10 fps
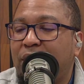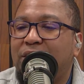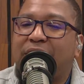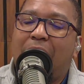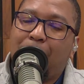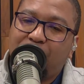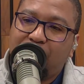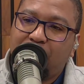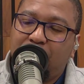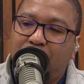is the
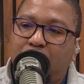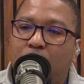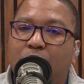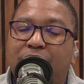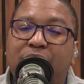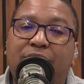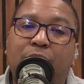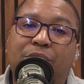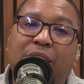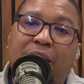opposite. The world is
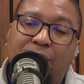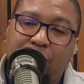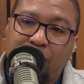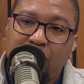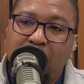influencing us.